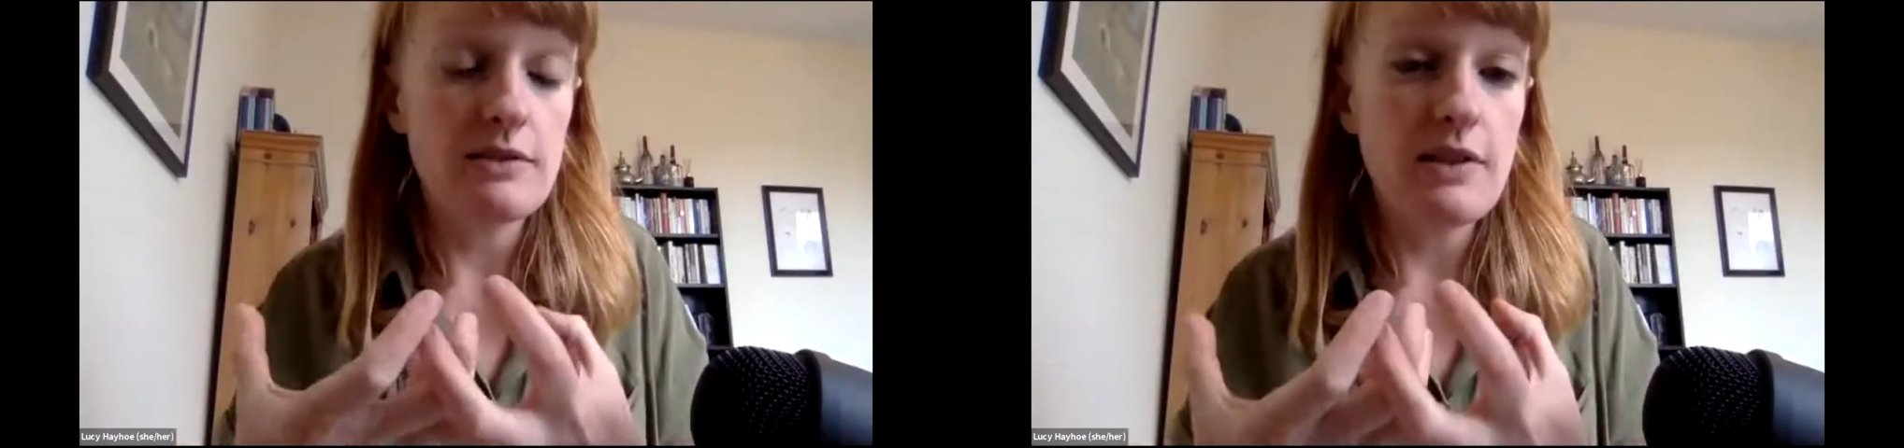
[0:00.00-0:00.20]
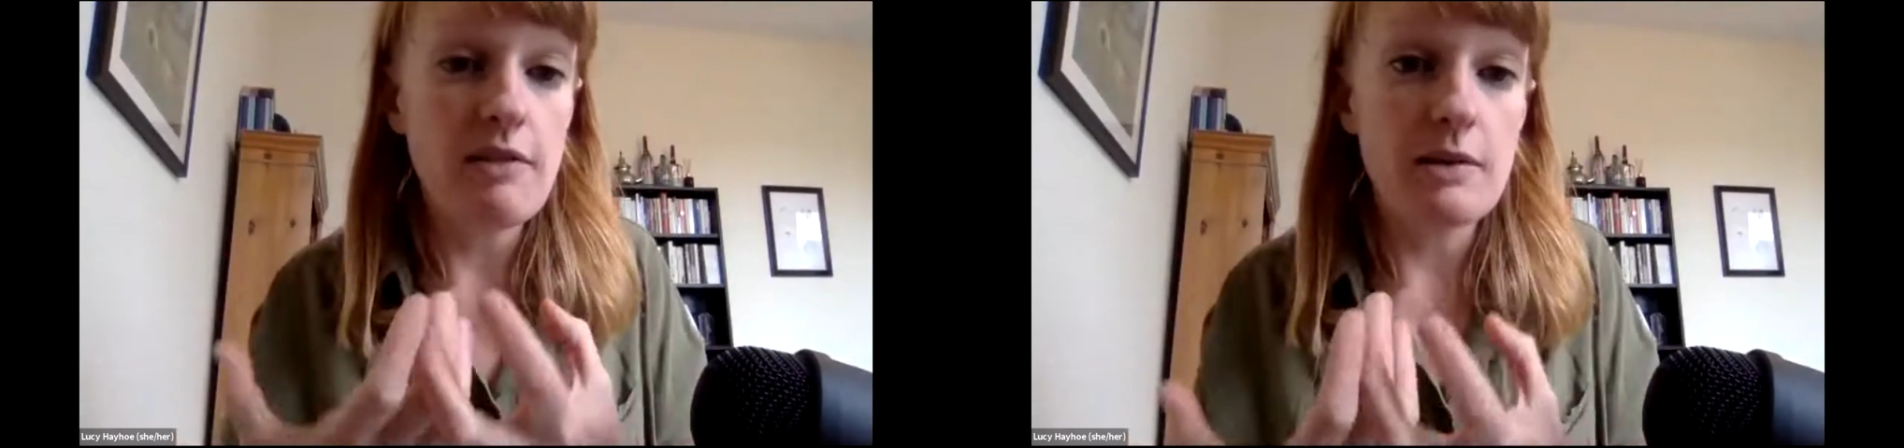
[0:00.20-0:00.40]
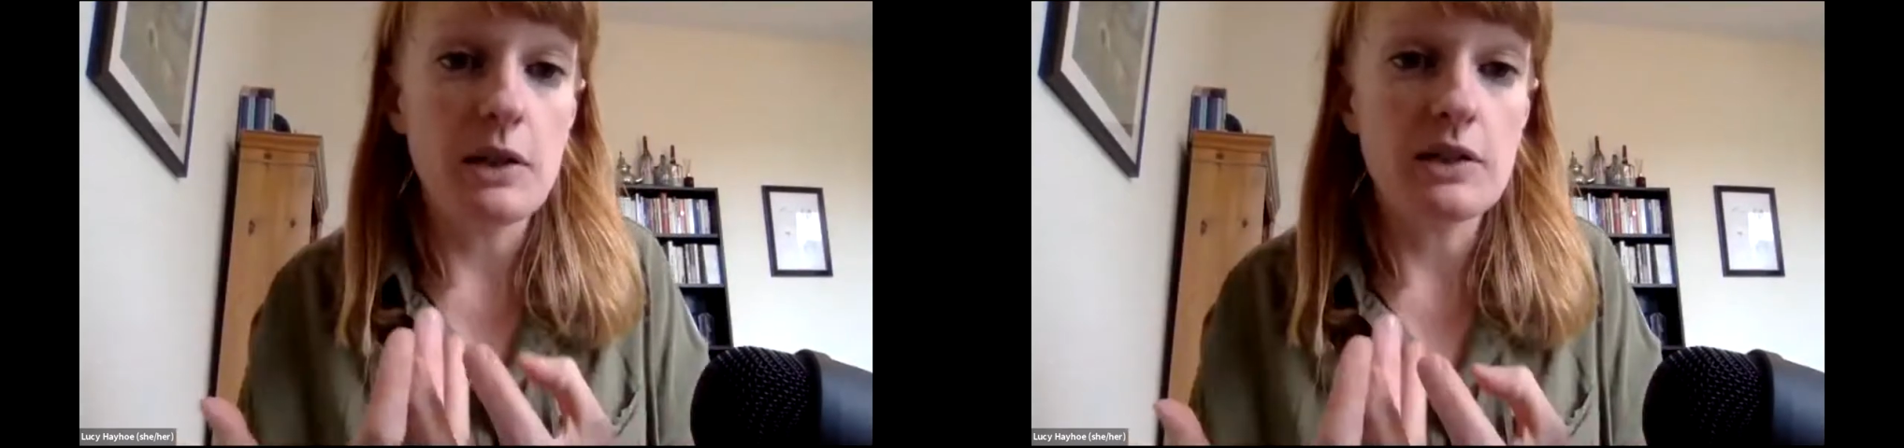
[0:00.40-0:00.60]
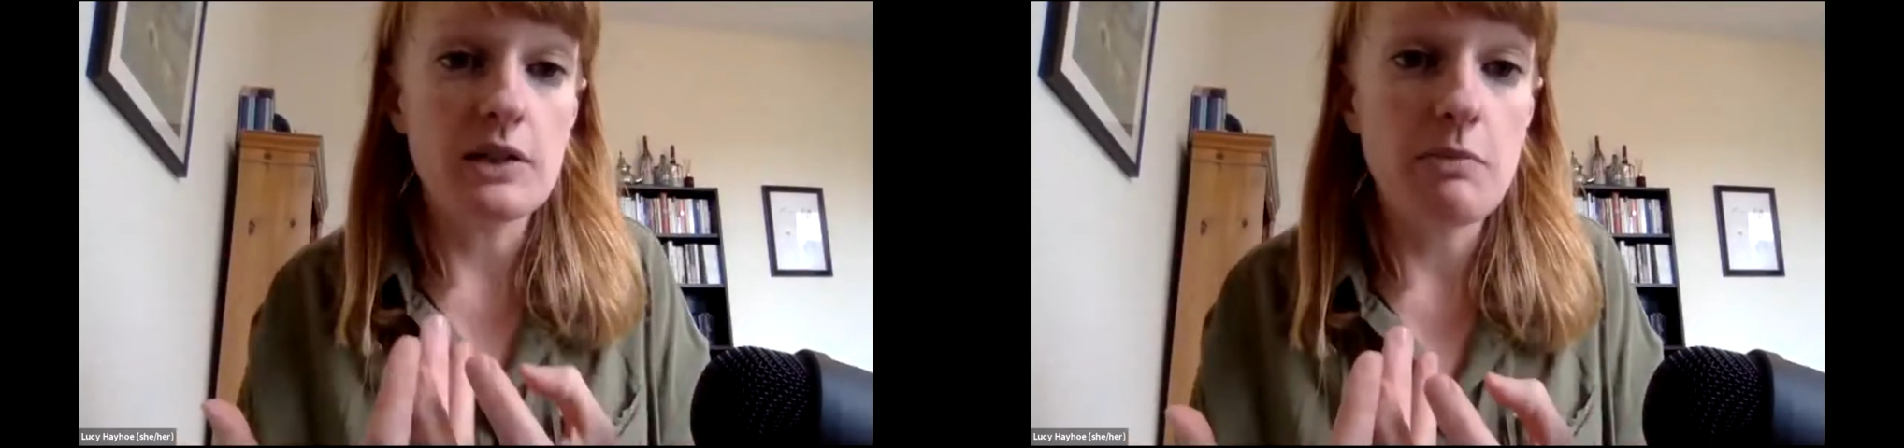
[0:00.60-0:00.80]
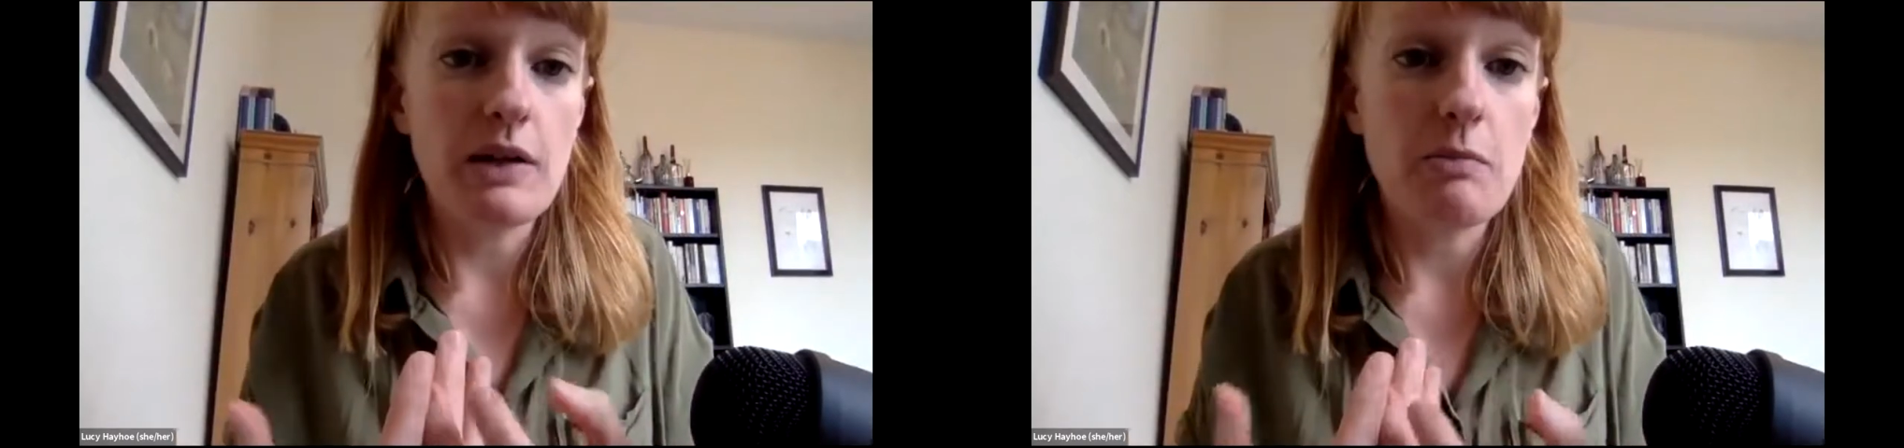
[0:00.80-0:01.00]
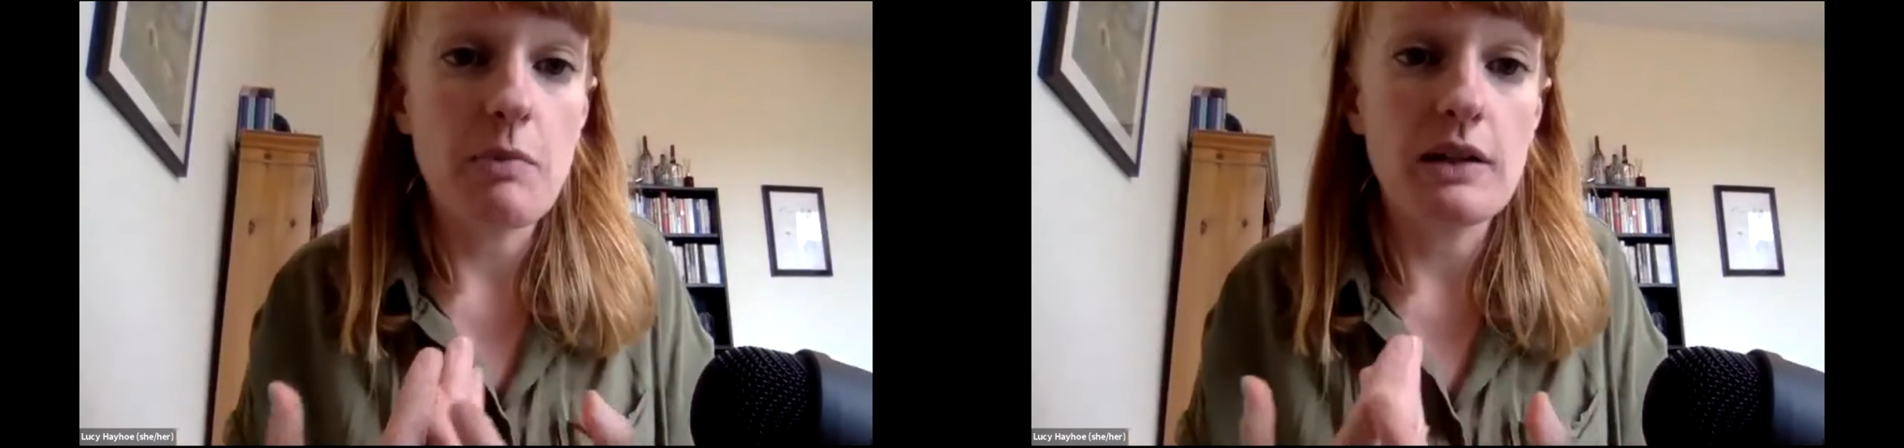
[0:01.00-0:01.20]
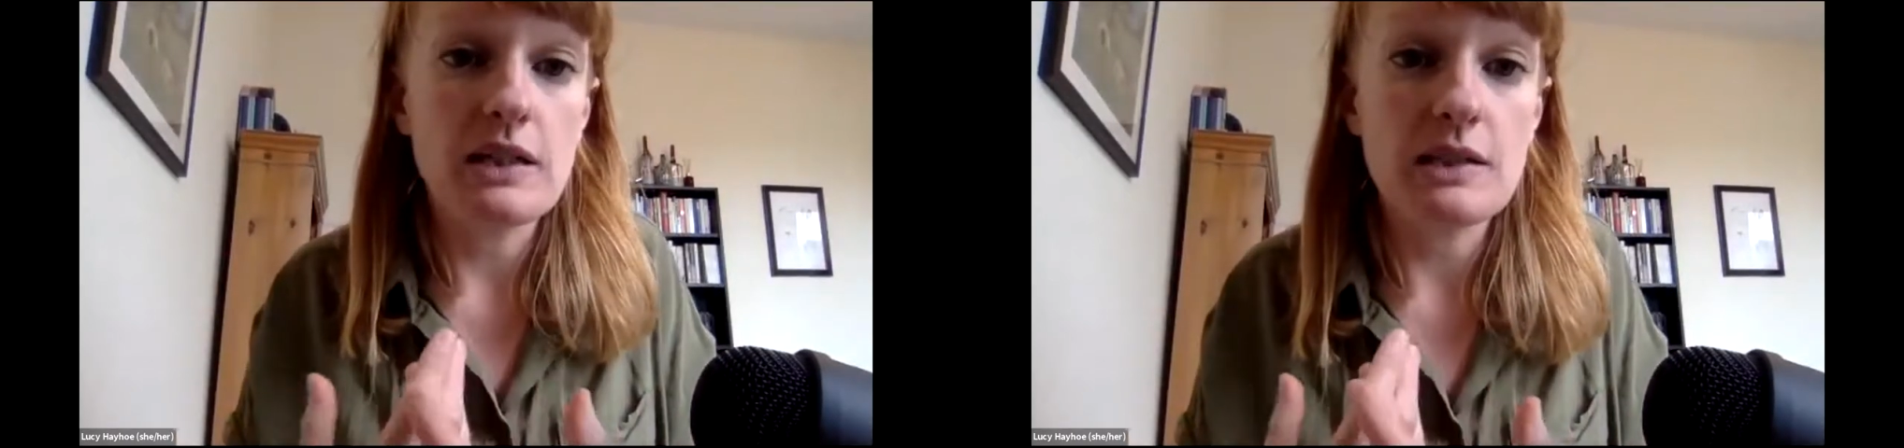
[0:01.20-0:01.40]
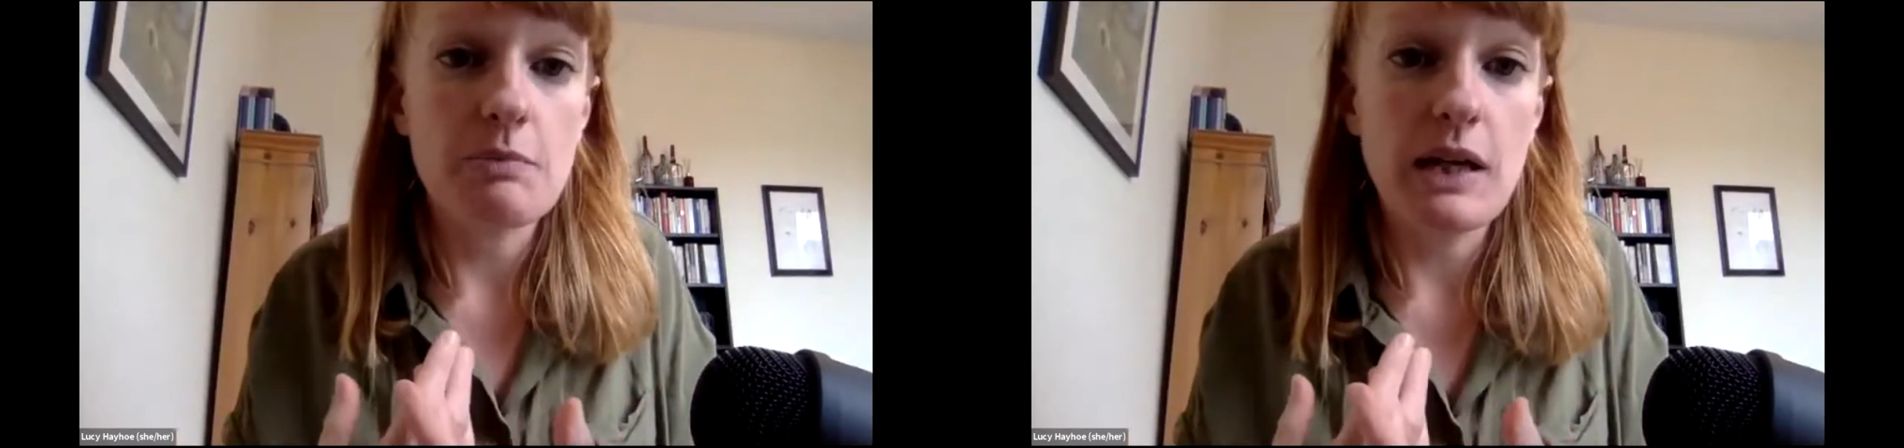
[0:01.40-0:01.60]
very much about
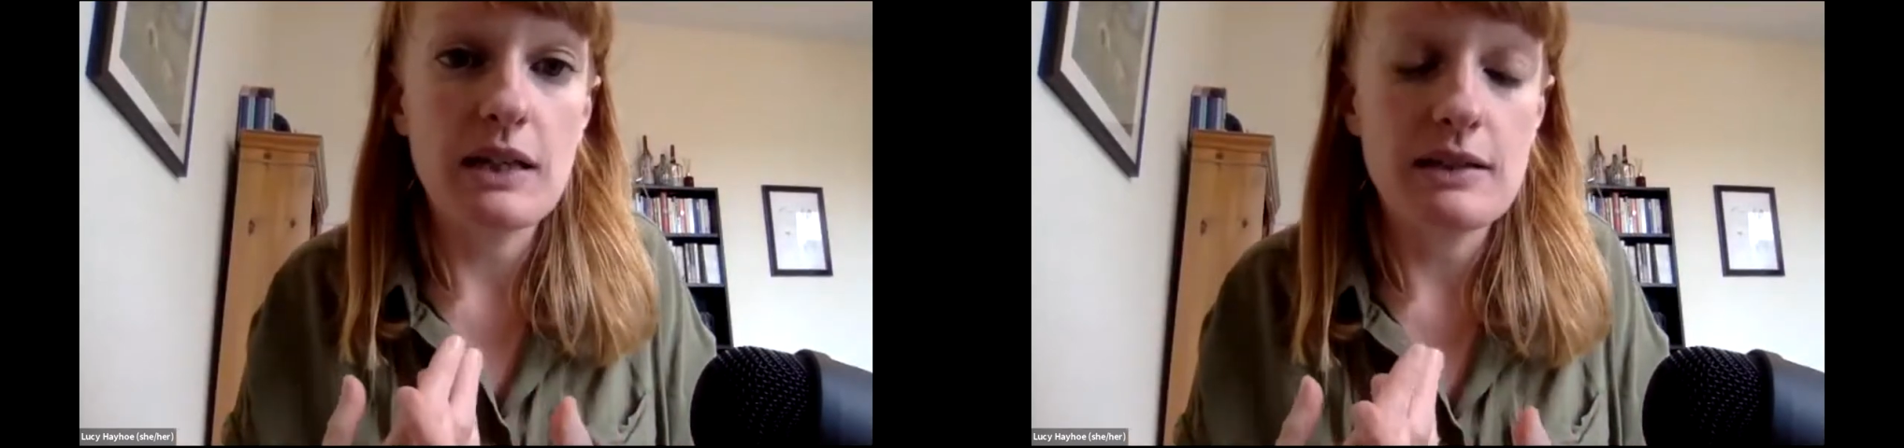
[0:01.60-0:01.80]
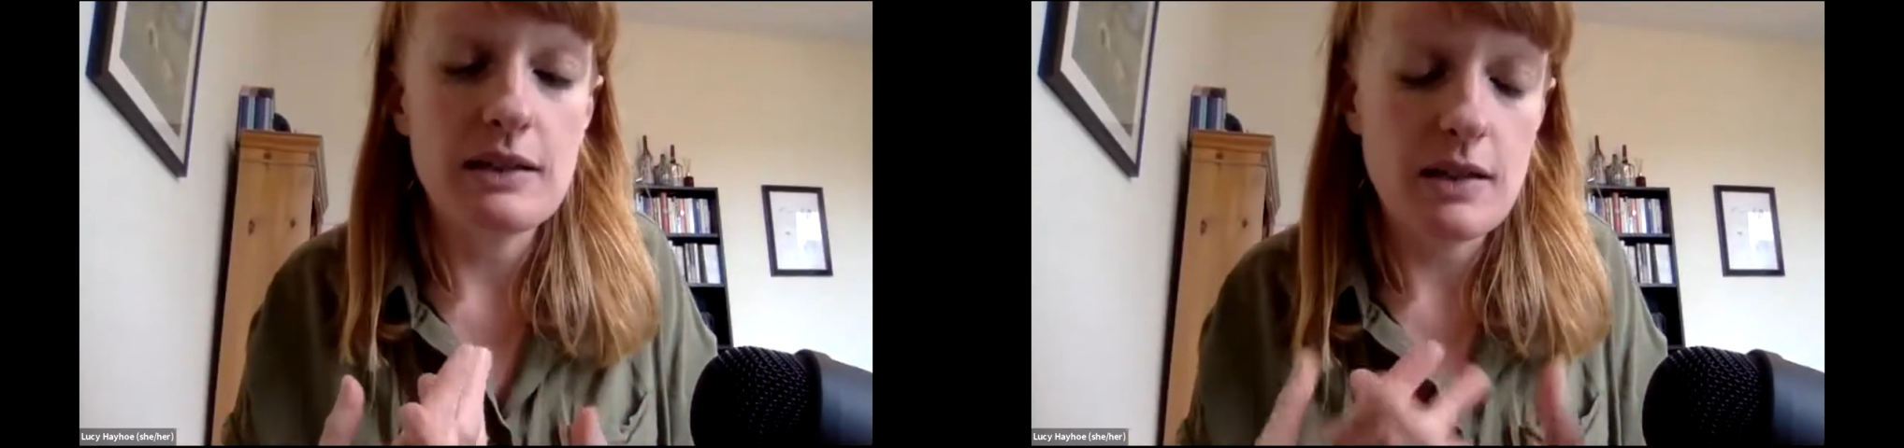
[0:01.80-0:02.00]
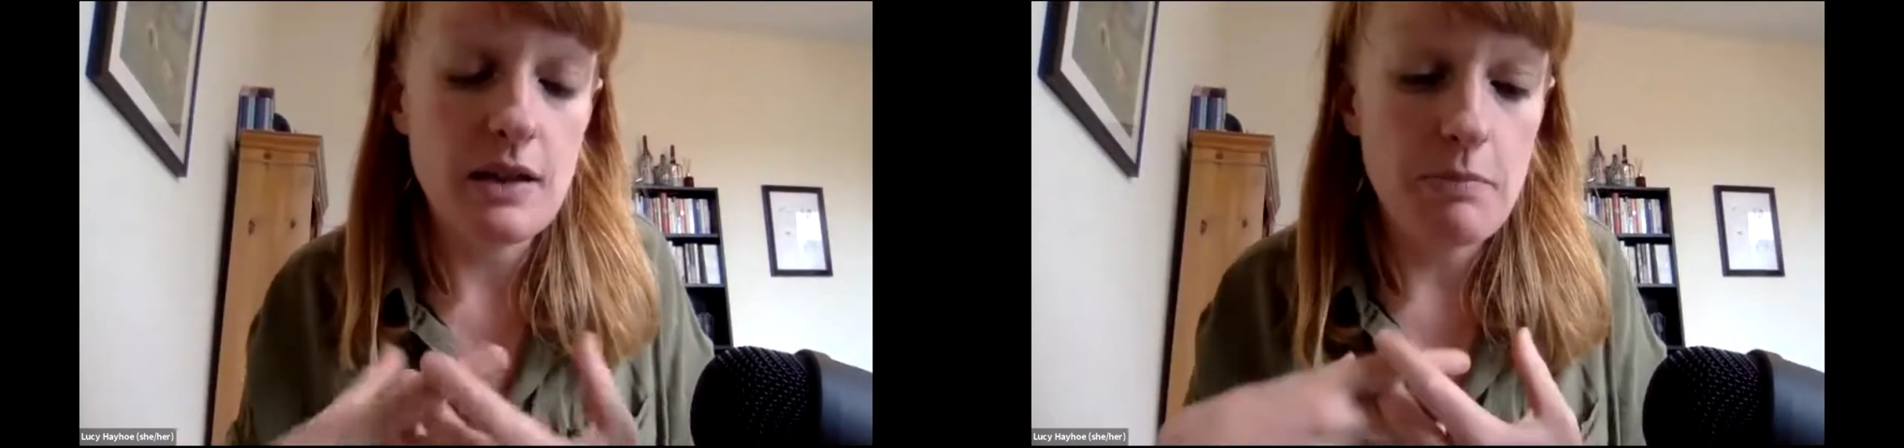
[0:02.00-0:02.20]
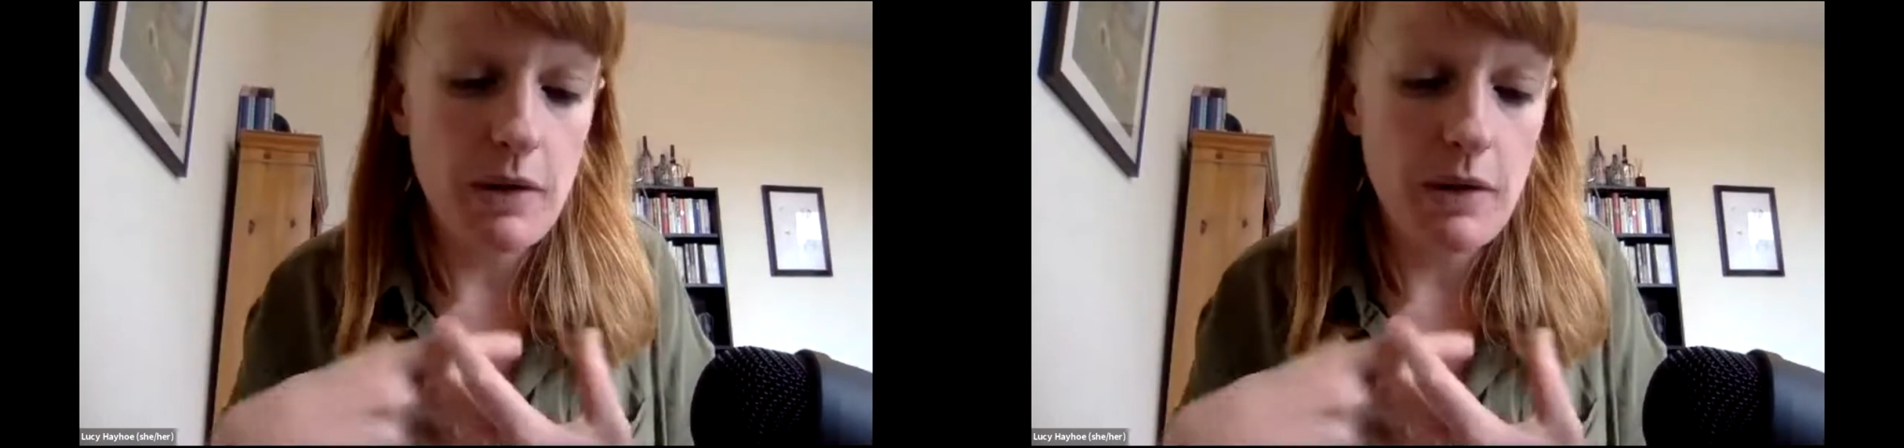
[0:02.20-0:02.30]
the